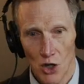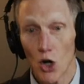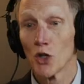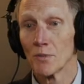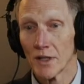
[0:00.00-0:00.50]

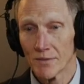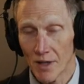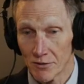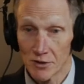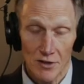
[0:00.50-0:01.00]
called me.
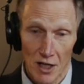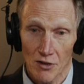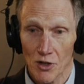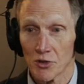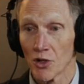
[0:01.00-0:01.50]
I was in San
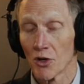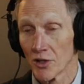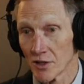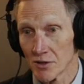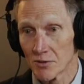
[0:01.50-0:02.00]
Antonio on
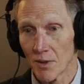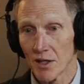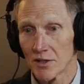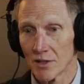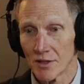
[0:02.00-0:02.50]
an
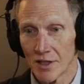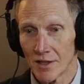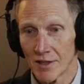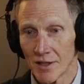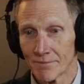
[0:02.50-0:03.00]
inspection,
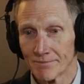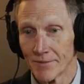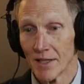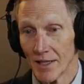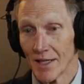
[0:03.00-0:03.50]
and um,
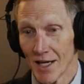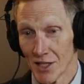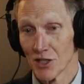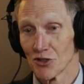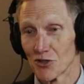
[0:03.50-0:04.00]

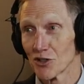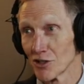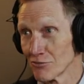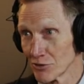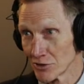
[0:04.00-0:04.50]
and his
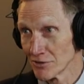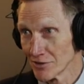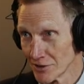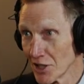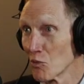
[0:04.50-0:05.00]
assistant was,
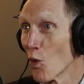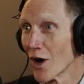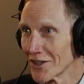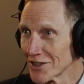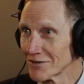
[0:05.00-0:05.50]
his name
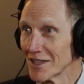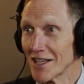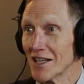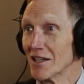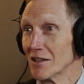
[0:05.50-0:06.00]
Wanda.
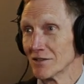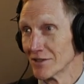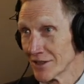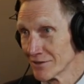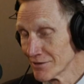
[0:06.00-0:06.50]

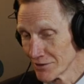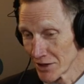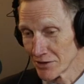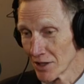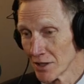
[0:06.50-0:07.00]

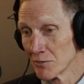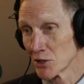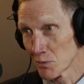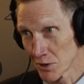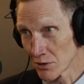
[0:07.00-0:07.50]
She said, uh,
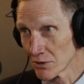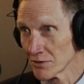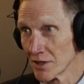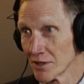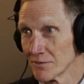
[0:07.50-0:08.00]
Mister
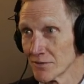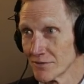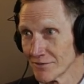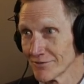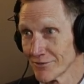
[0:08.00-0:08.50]
Pistole,
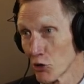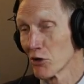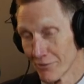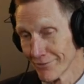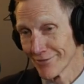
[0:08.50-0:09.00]
um, or
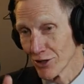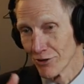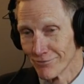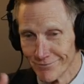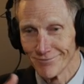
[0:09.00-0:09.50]
the, you know,
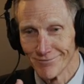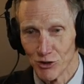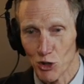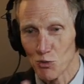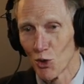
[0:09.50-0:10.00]
the,
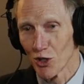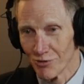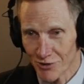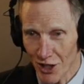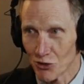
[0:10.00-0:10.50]
the switchboard
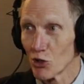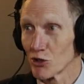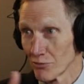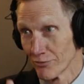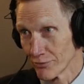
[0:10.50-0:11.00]
in San Antonio
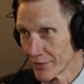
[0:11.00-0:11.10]
said,